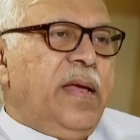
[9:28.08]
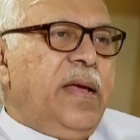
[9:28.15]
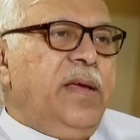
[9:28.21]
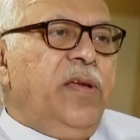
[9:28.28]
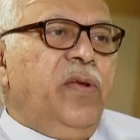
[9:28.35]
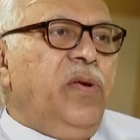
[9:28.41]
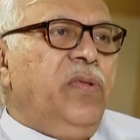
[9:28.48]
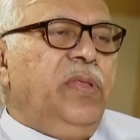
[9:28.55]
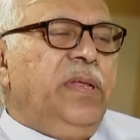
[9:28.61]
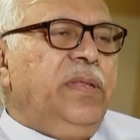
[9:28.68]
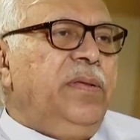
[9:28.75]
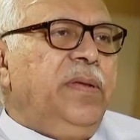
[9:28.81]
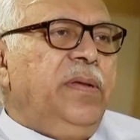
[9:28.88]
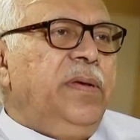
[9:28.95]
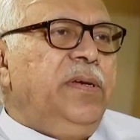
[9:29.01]

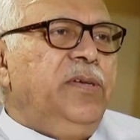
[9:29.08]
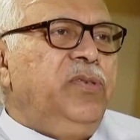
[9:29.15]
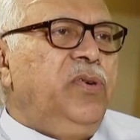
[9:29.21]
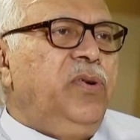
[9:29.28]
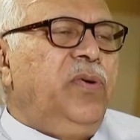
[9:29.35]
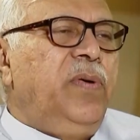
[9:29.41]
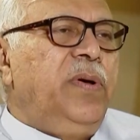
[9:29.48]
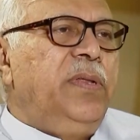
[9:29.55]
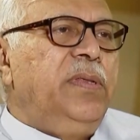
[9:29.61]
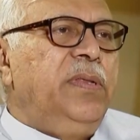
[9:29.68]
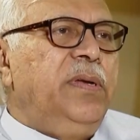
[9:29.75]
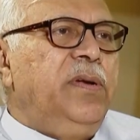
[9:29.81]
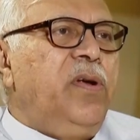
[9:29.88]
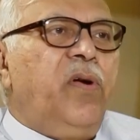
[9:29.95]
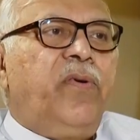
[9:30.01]
This issue was
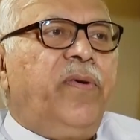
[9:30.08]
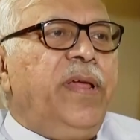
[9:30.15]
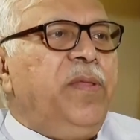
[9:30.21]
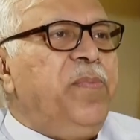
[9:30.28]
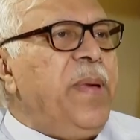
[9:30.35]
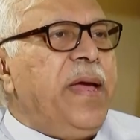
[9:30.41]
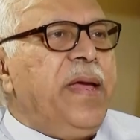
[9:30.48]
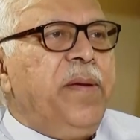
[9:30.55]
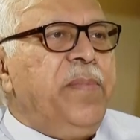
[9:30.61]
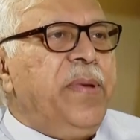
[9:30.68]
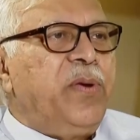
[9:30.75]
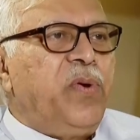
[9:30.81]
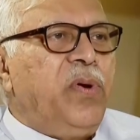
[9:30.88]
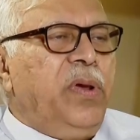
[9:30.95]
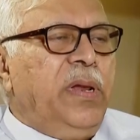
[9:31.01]
not raised by him
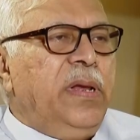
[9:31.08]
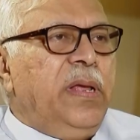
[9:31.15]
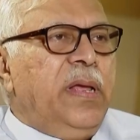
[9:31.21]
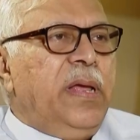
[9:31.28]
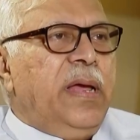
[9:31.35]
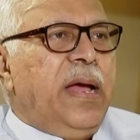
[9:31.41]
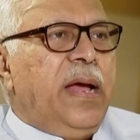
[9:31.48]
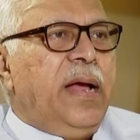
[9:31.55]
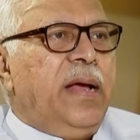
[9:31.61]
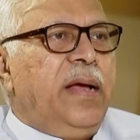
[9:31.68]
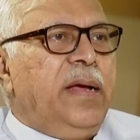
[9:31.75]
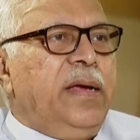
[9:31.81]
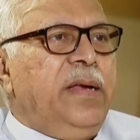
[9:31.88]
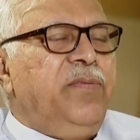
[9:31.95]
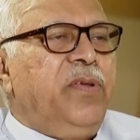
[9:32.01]
at all.
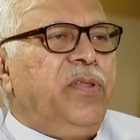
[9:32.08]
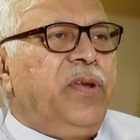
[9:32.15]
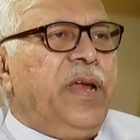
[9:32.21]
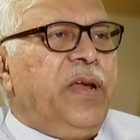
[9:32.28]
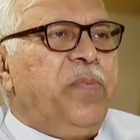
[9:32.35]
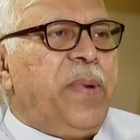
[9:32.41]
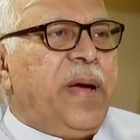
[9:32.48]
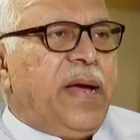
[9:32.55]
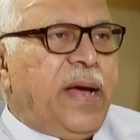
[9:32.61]
It was raised by